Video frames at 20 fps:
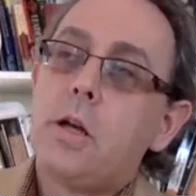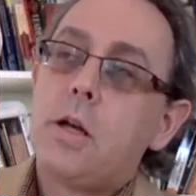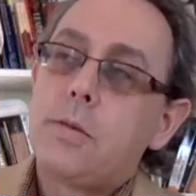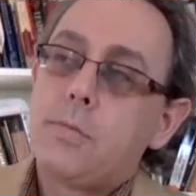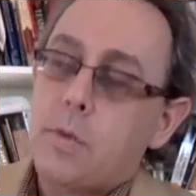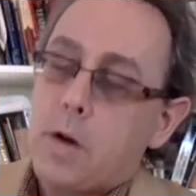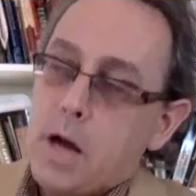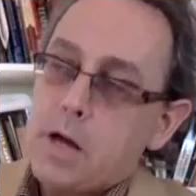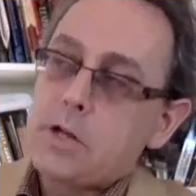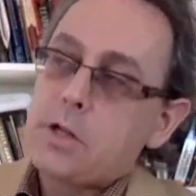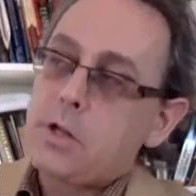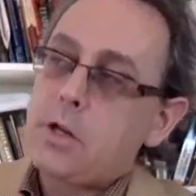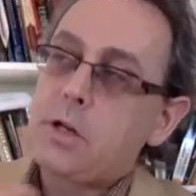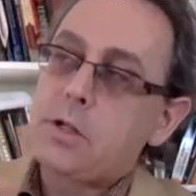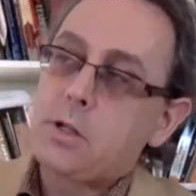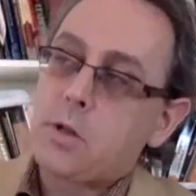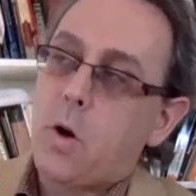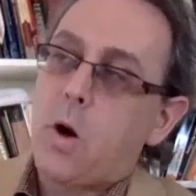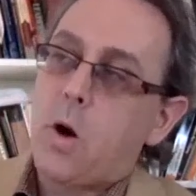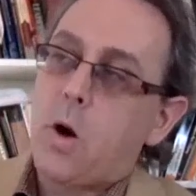if we're actually
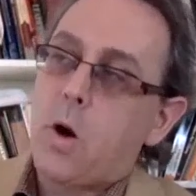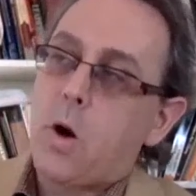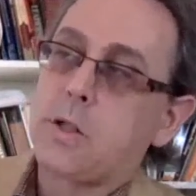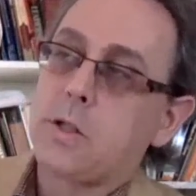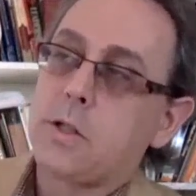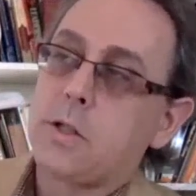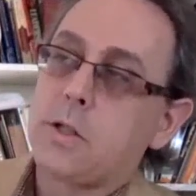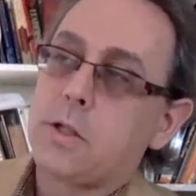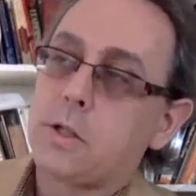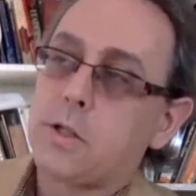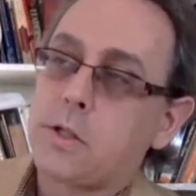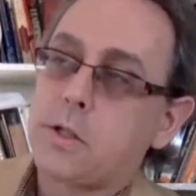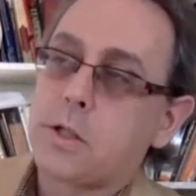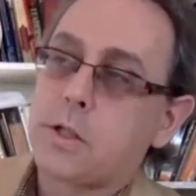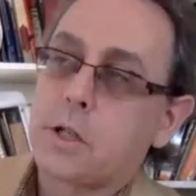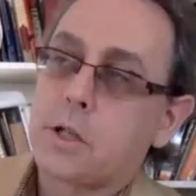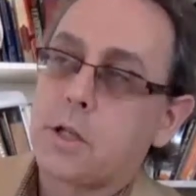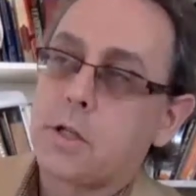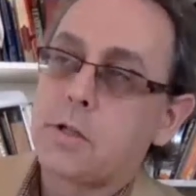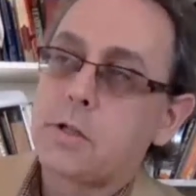going to talk about these
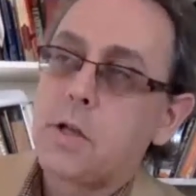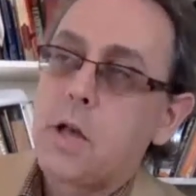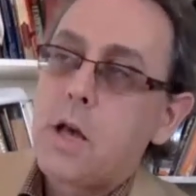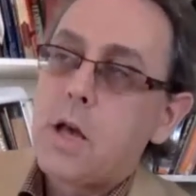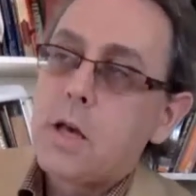things,